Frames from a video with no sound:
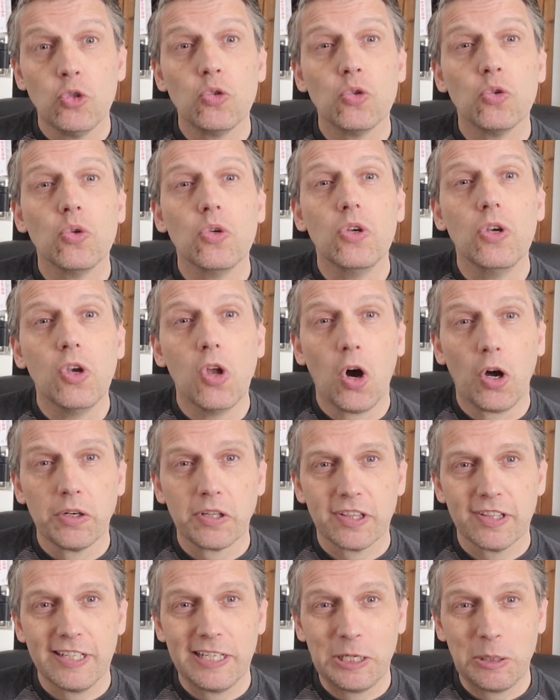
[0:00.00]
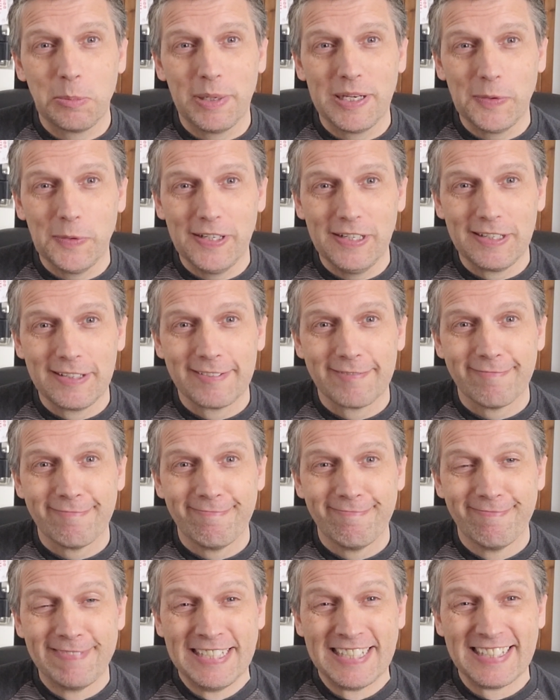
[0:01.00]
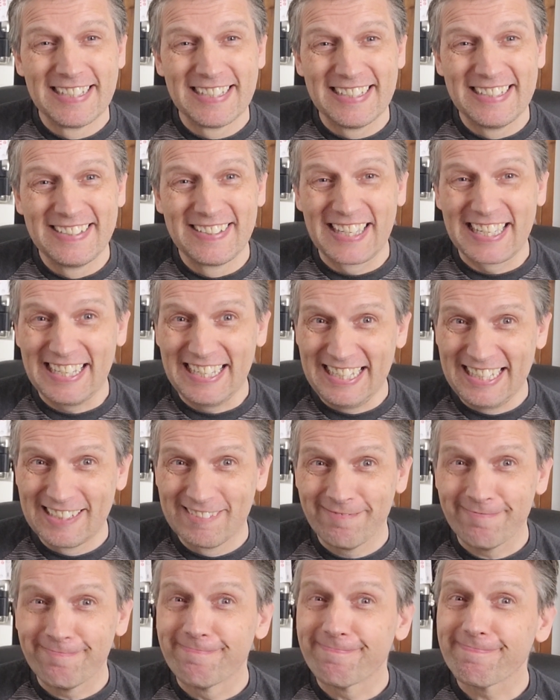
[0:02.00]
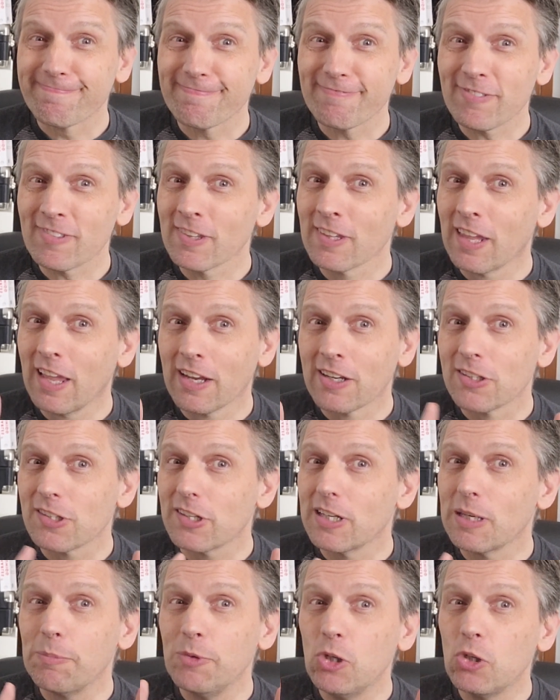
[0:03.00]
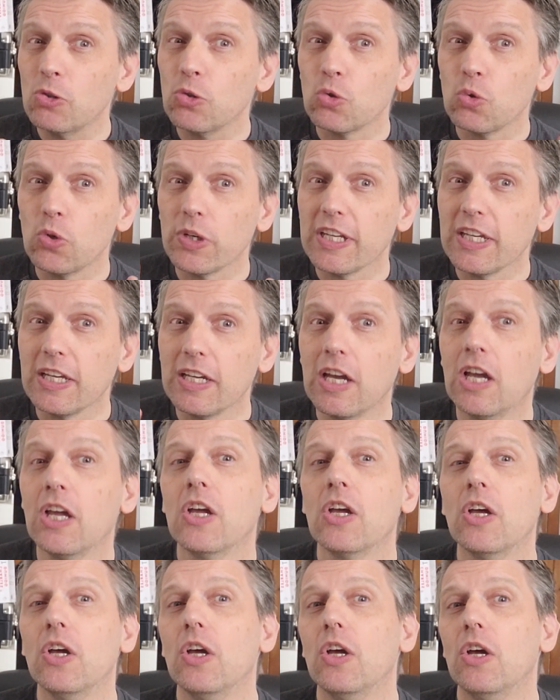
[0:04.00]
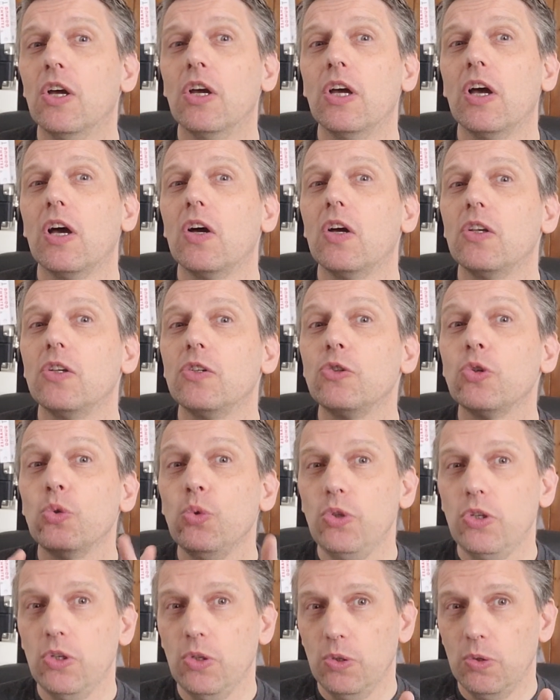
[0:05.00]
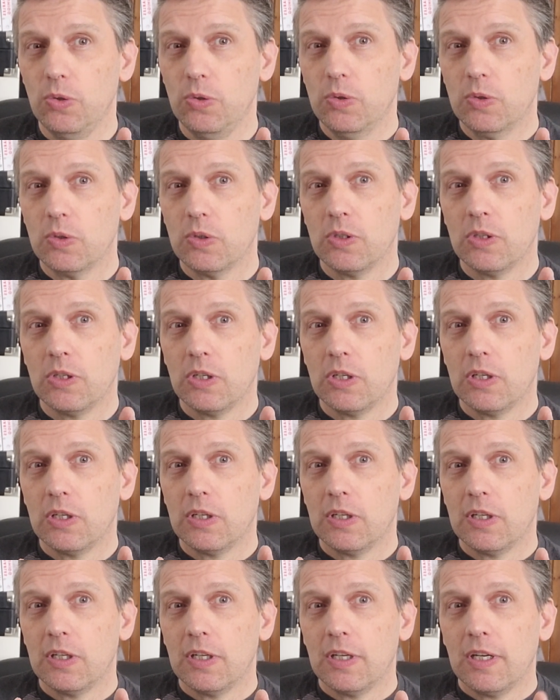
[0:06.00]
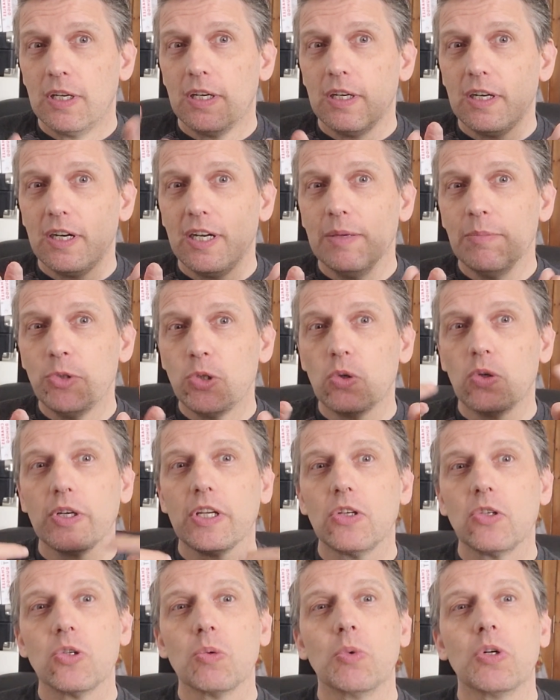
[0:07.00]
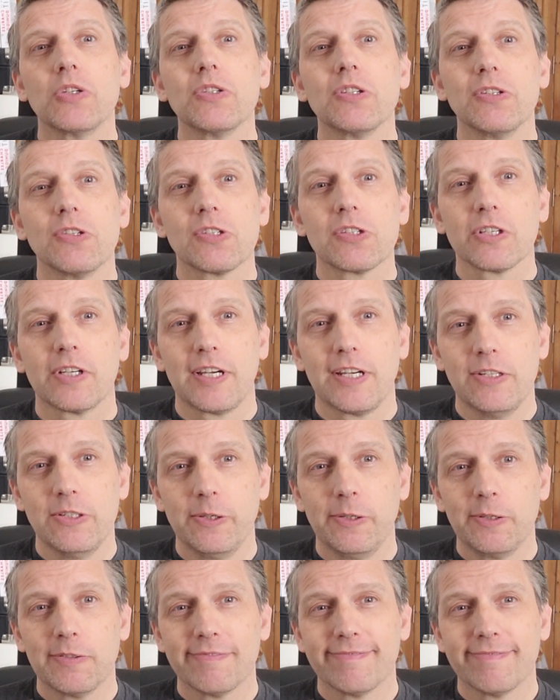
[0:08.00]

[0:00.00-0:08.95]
Do not think about it, okay? Because I am not talking to you. I am talking to what's inside you.